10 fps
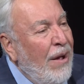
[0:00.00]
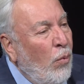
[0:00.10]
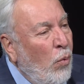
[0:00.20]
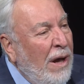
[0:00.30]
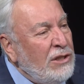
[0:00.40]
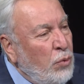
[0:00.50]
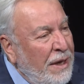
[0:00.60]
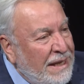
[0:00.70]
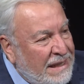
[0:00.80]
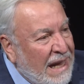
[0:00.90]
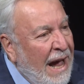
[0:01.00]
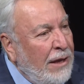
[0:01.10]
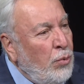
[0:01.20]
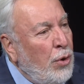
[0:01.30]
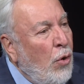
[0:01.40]
Once we
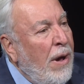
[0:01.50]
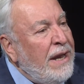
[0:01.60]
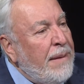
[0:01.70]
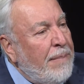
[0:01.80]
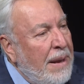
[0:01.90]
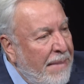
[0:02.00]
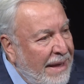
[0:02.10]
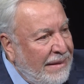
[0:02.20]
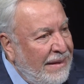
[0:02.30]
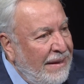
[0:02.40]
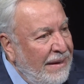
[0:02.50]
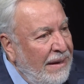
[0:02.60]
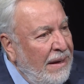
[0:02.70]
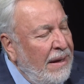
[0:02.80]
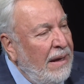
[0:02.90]
decide, we go and implement.
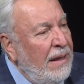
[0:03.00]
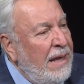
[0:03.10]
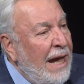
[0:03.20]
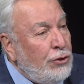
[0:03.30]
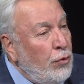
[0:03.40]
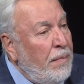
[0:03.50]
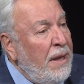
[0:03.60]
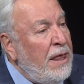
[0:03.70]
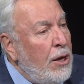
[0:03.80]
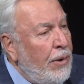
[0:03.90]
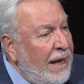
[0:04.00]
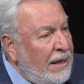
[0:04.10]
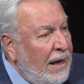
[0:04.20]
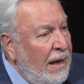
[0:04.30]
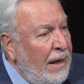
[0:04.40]
That should be
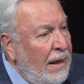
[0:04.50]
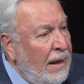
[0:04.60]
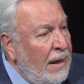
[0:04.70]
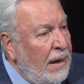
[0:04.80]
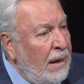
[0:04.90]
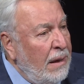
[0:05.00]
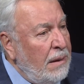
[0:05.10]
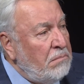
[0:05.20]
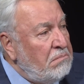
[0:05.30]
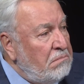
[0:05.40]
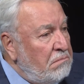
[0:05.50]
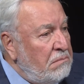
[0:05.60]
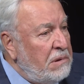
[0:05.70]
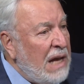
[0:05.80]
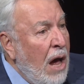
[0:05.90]
theoretically
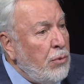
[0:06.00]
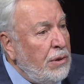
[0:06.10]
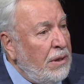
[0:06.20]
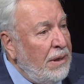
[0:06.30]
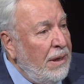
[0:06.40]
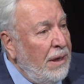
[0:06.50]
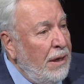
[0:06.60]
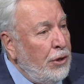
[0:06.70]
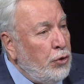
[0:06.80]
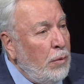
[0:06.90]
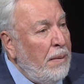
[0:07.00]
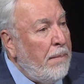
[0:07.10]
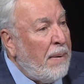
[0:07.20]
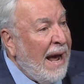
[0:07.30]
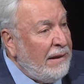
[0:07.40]
sound, should be
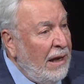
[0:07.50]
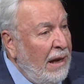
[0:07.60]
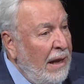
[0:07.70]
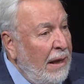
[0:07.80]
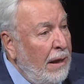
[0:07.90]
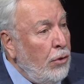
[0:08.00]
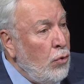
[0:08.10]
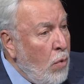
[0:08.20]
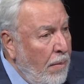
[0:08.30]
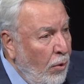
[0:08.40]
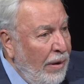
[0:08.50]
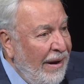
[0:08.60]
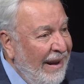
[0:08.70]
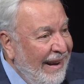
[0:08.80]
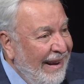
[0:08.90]
practically doable,
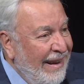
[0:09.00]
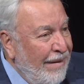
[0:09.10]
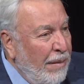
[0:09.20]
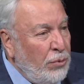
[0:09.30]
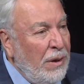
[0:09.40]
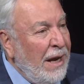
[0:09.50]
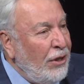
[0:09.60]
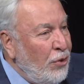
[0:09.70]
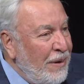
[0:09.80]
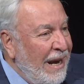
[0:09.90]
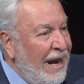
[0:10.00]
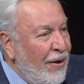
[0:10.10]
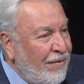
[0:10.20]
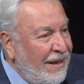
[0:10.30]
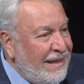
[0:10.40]
but we're not doing any
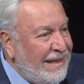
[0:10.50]
of this.